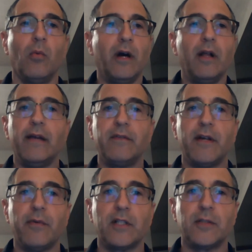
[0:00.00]
we all have
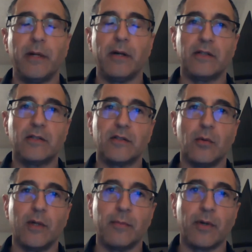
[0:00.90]
different experiences
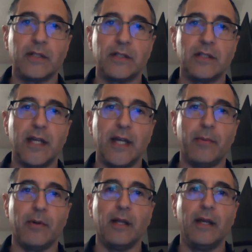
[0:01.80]
that we can bring to the
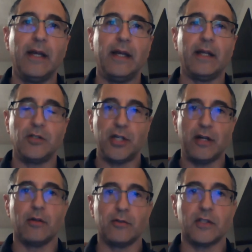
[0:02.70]
table and
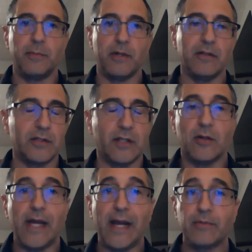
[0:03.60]
share those experiences.
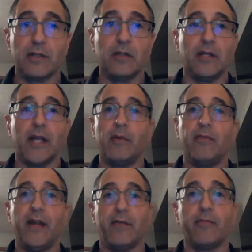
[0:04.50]
So absolutely, I'm in
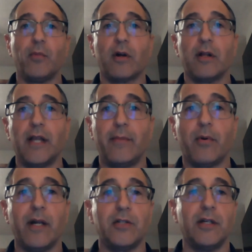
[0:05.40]
favor of more
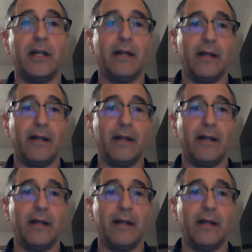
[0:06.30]
collaboration.